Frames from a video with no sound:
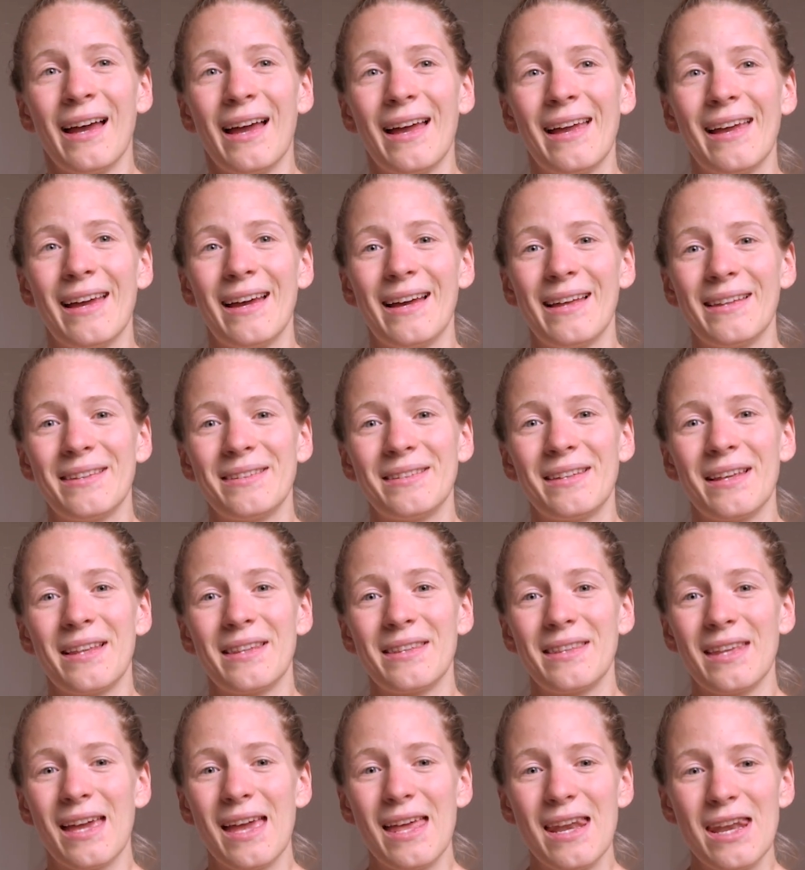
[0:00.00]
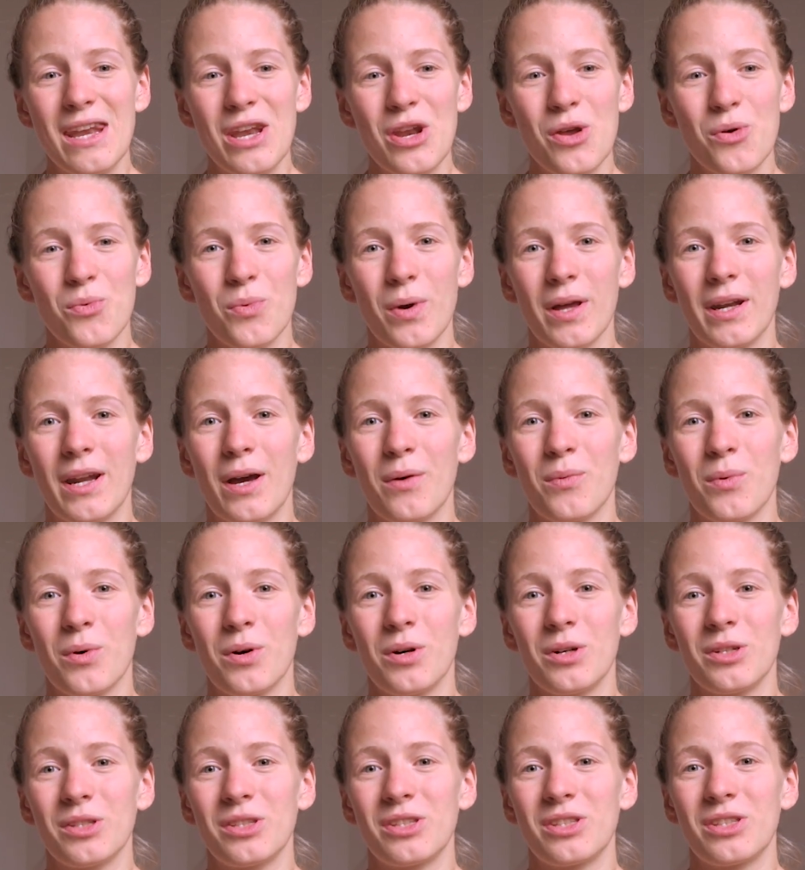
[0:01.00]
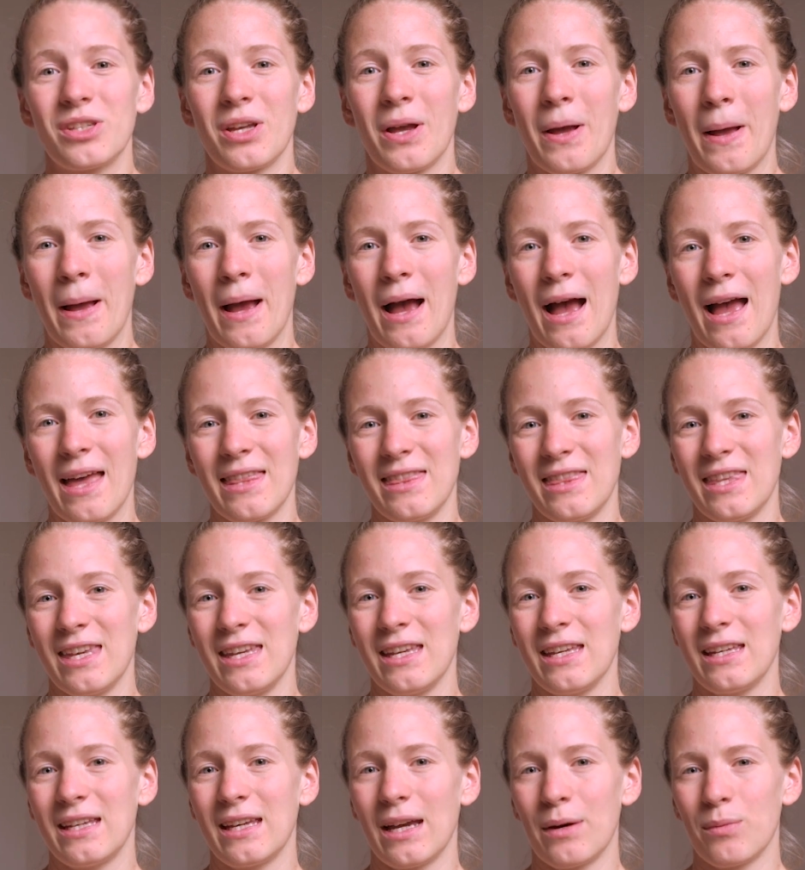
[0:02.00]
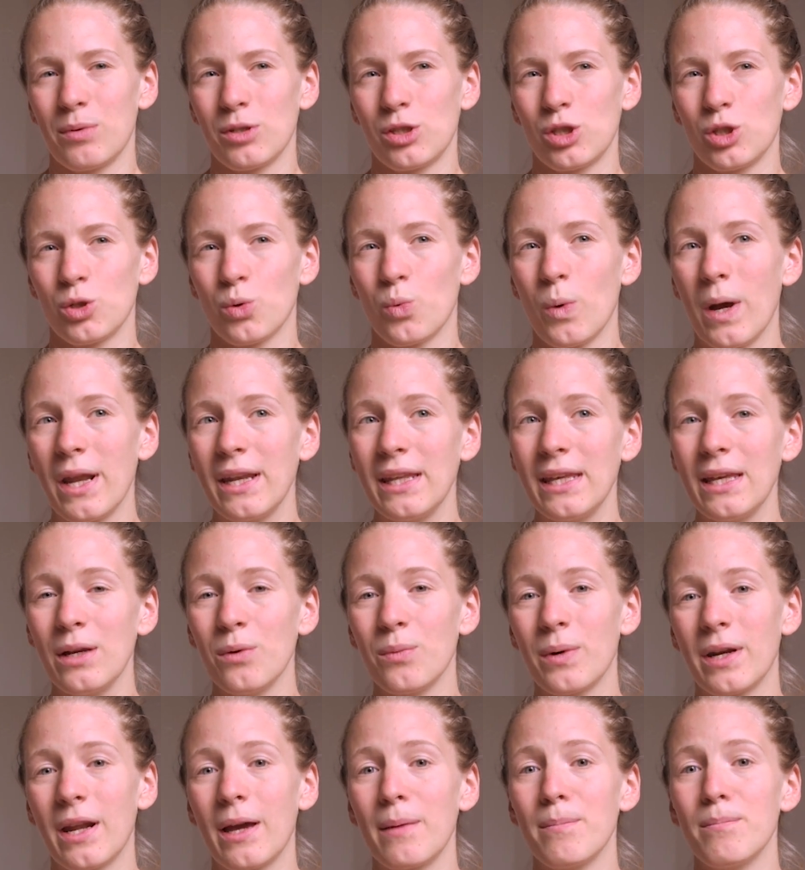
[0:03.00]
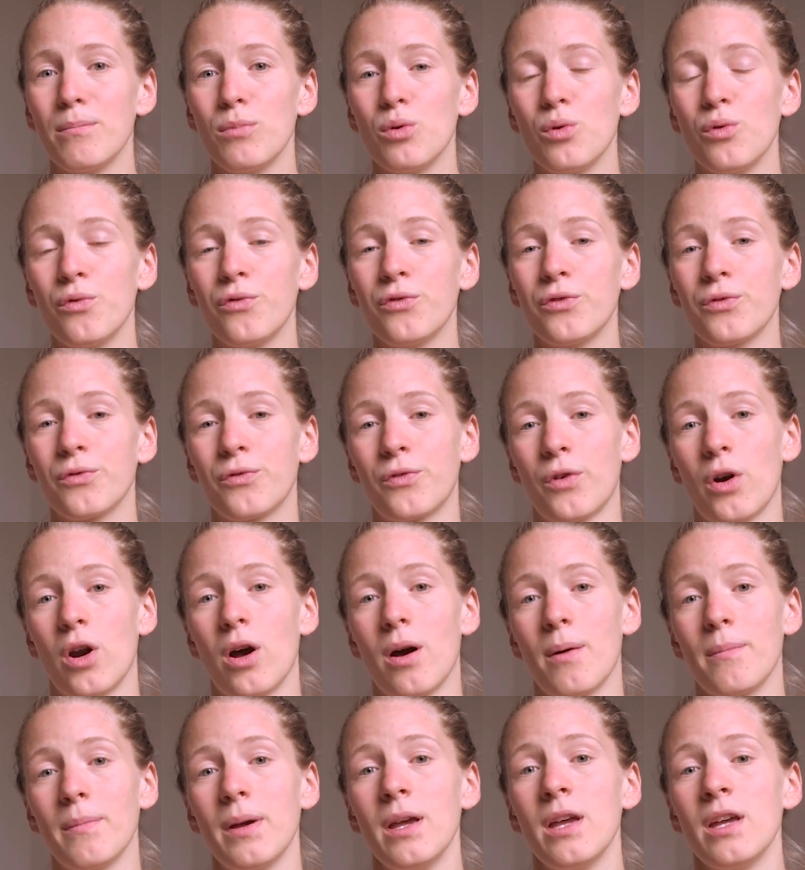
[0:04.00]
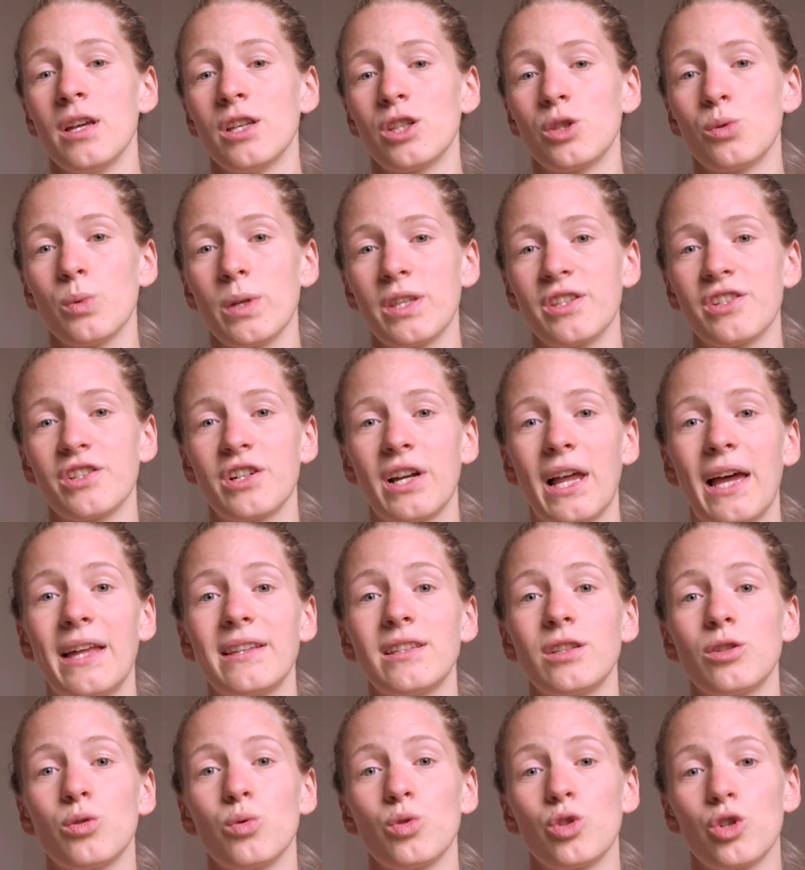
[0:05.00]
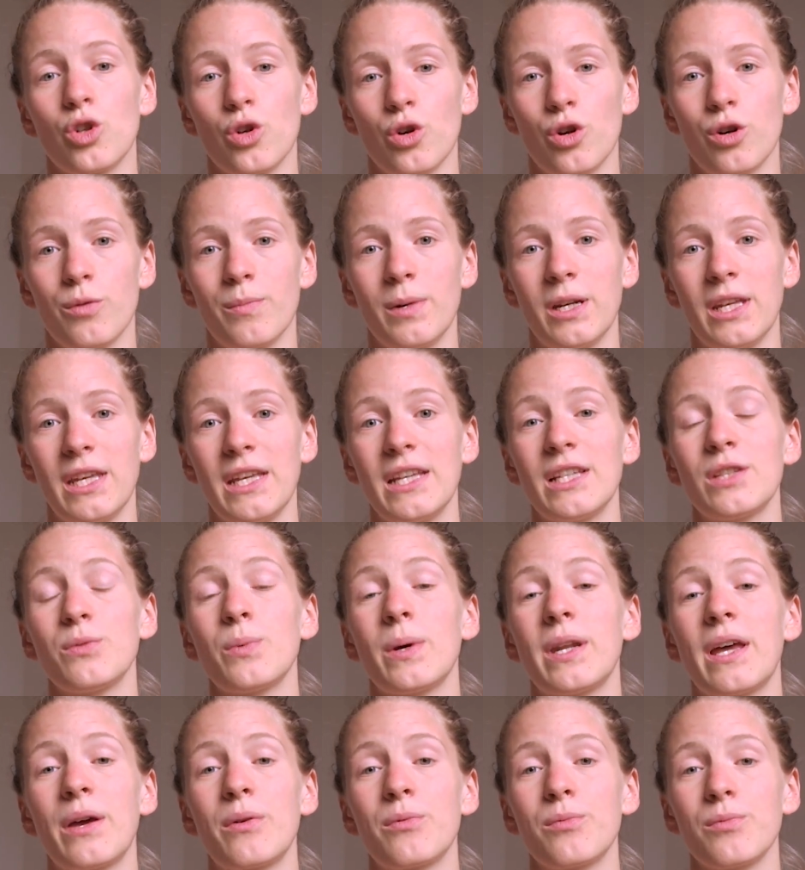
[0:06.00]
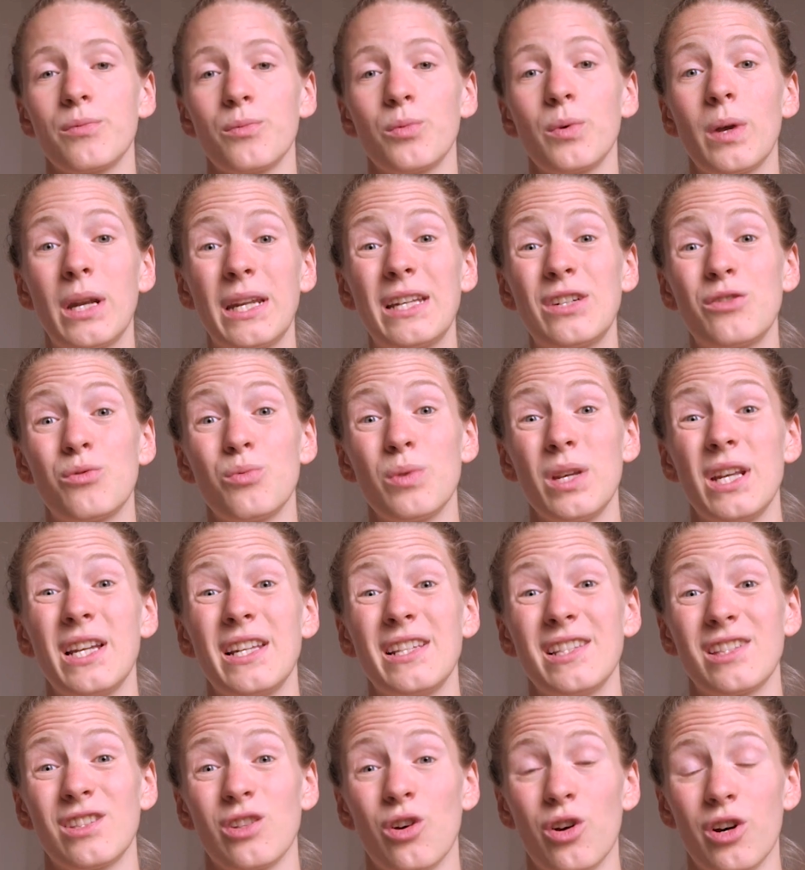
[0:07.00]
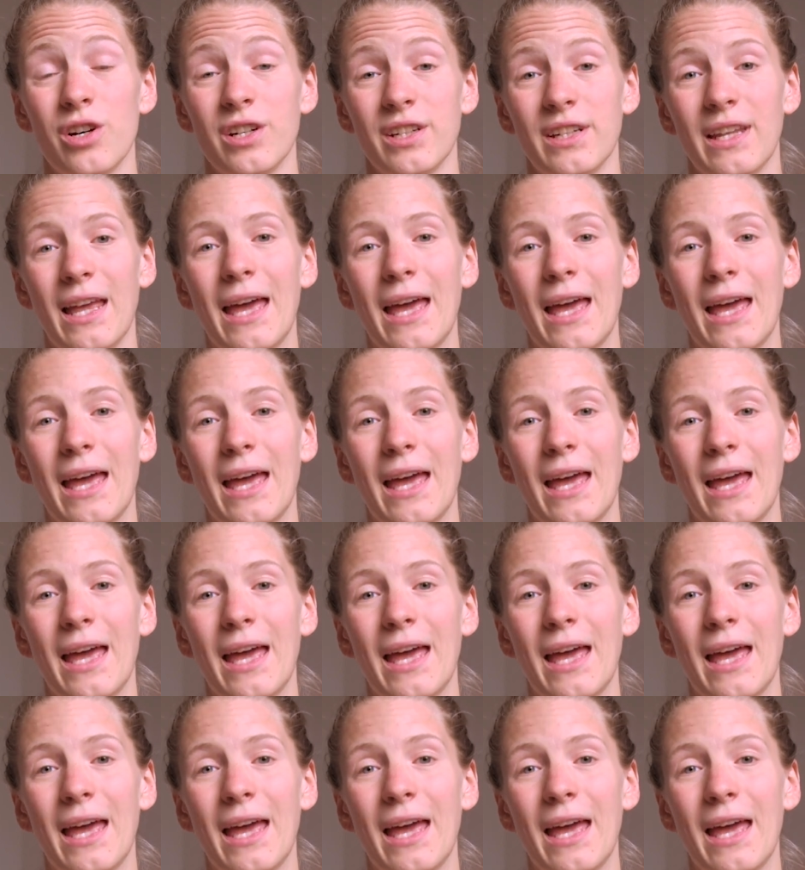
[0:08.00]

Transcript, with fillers: And then when I was I think I was 20 when I moved from Switzerland to Germany is when I when it really started.